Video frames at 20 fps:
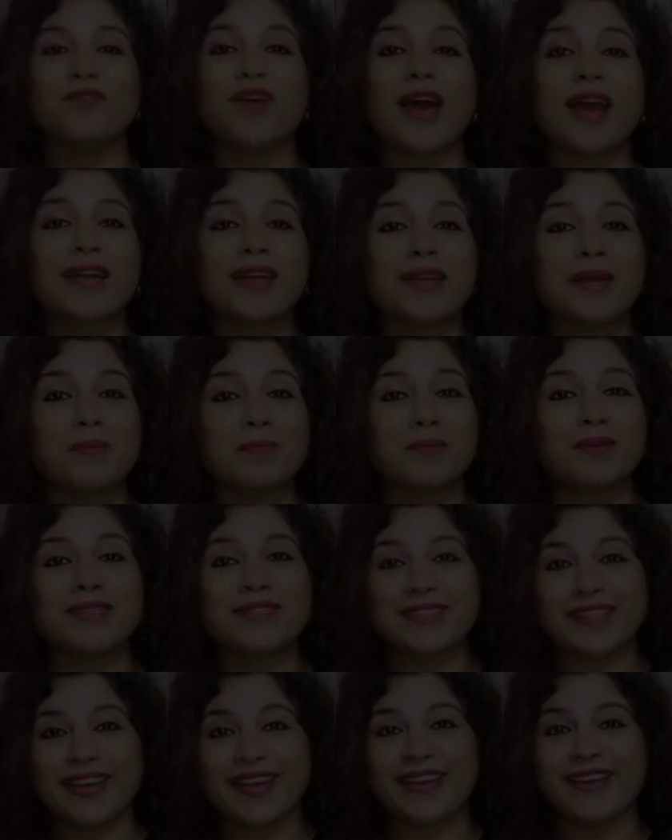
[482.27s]
Fact number
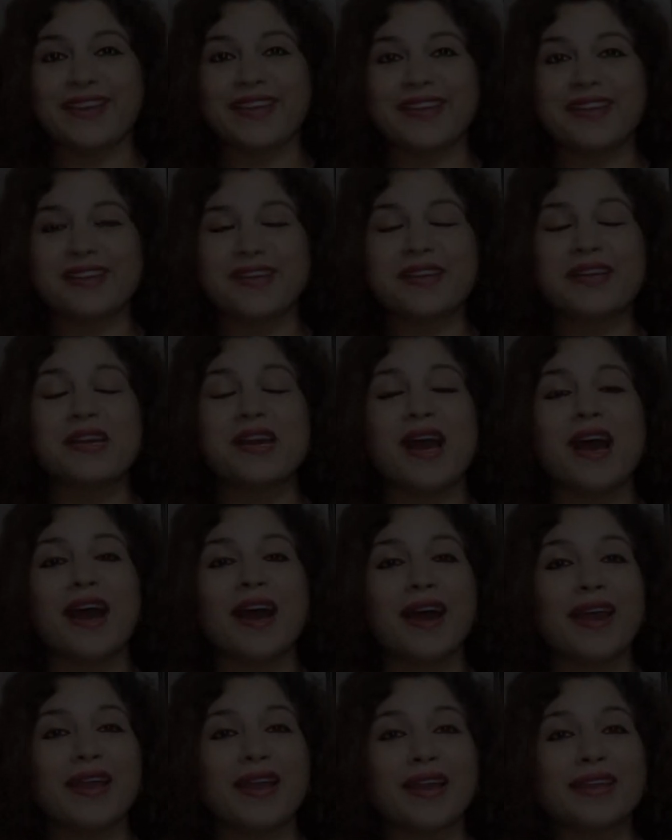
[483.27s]
10,
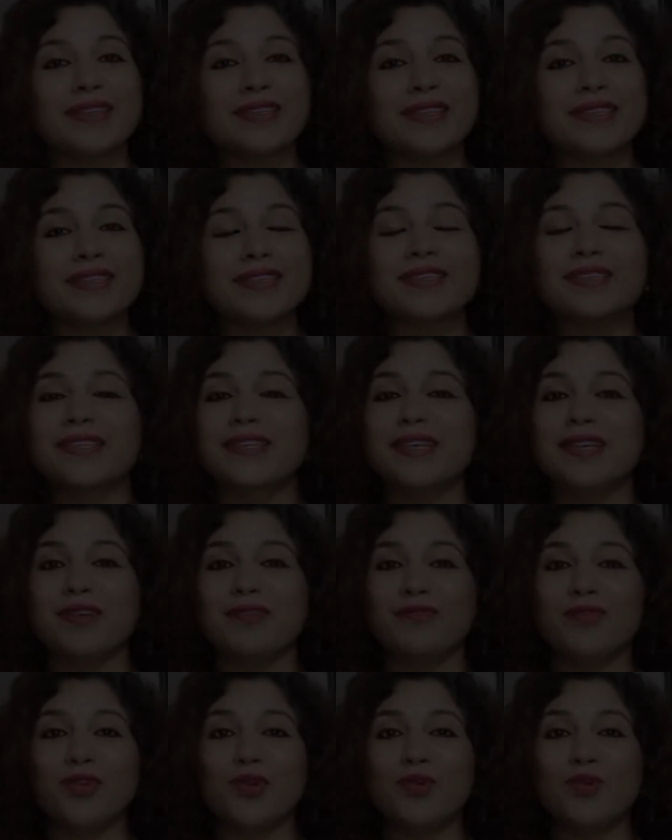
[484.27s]
IITs
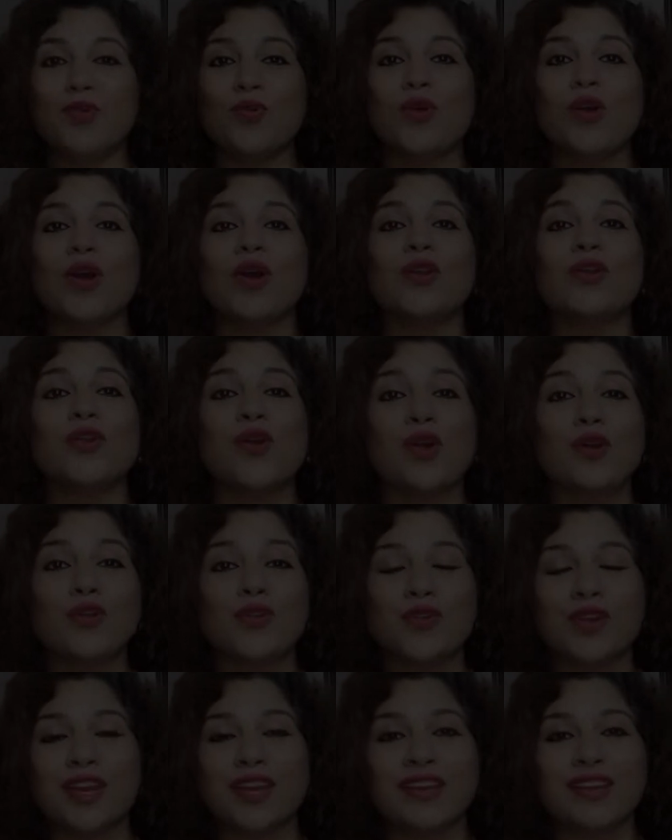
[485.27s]
give you a
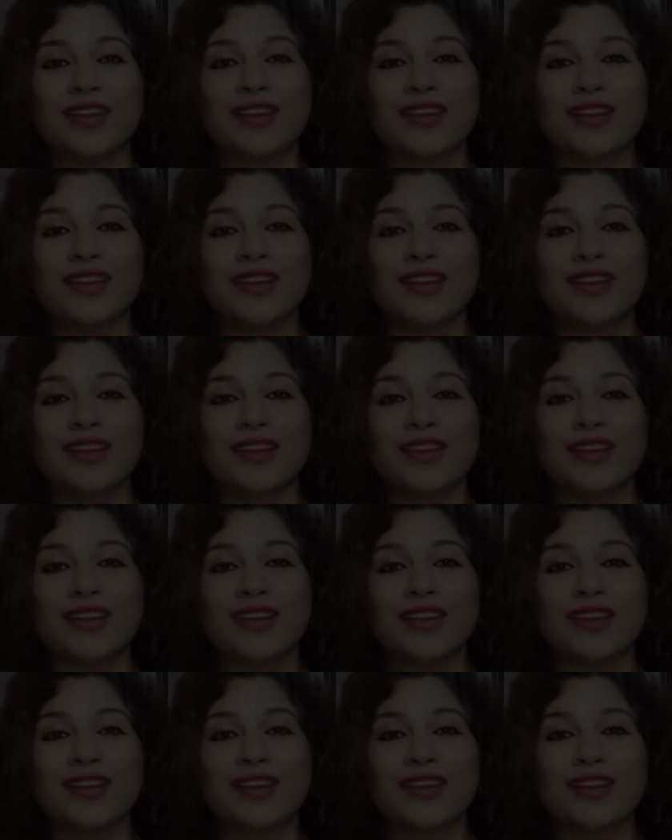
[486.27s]
doctorate